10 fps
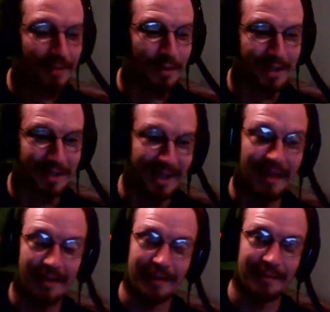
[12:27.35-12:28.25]
it
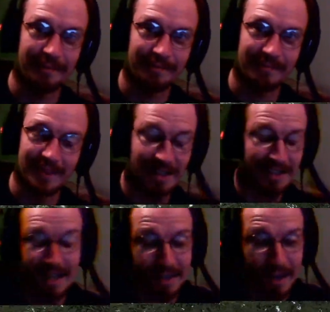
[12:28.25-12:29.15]
together. It's just
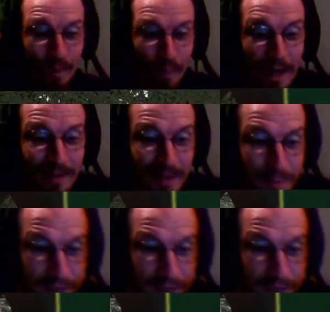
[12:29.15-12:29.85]
sat at home waiting for me to put it